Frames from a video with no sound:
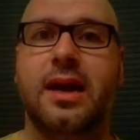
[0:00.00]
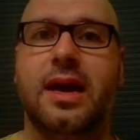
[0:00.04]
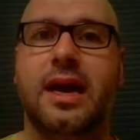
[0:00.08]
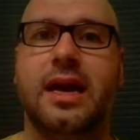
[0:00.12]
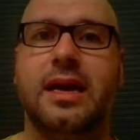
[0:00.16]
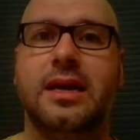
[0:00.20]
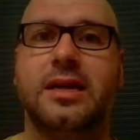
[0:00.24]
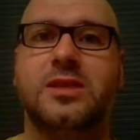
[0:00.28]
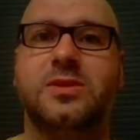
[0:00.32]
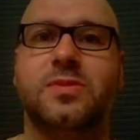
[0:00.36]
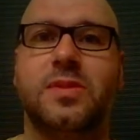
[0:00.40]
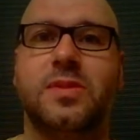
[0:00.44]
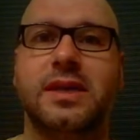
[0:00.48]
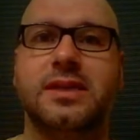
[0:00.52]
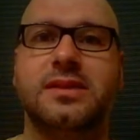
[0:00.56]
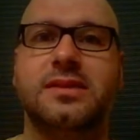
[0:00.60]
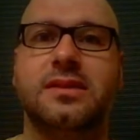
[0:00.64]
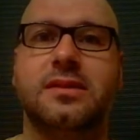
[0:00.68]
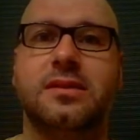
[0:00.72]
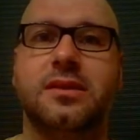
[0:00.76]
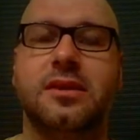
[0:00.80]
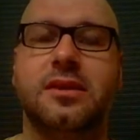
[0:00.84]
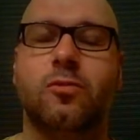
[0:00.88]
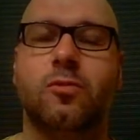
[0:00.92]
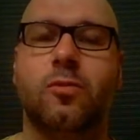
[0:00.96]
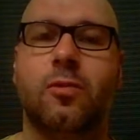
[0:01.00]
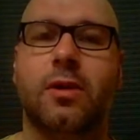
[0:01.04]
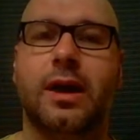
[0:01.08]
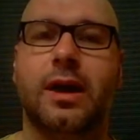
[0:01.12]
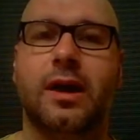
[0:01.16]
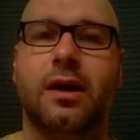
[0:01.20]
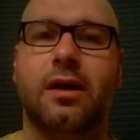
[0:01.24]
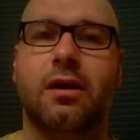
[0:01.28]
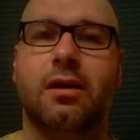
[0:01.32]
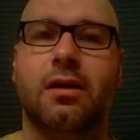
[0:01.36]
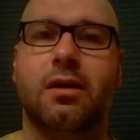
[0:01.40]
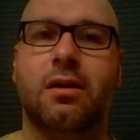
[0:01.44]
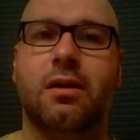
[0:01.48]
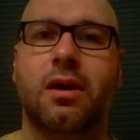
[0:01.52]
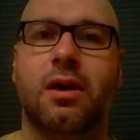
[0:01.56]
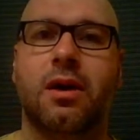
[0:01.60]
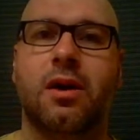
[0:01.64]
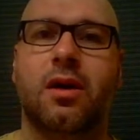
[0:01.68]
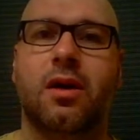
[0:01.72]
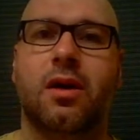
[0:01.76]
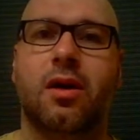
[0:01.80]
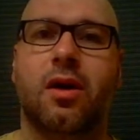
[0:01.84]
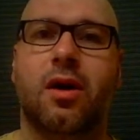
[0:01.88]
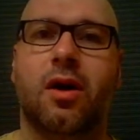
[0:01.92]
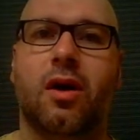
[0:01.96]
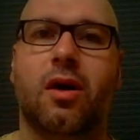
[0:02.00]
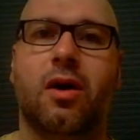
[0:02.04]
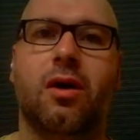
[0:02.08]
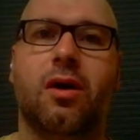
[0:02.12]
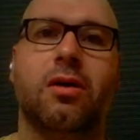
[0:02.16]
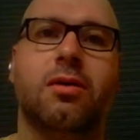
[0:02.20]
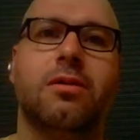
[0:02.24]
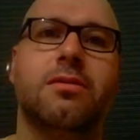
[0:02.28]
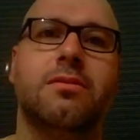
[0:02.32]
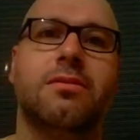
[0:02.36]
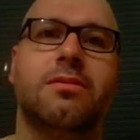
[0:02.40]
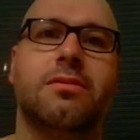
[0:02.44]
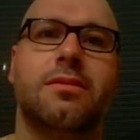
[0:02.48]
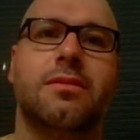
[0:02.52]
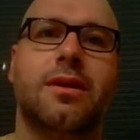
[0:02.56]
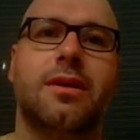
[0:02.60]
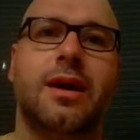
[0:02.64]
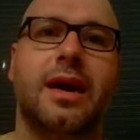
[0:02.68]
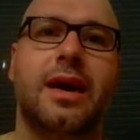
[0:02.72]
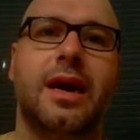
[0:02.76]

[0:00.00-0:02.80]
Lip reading: and it's basically where all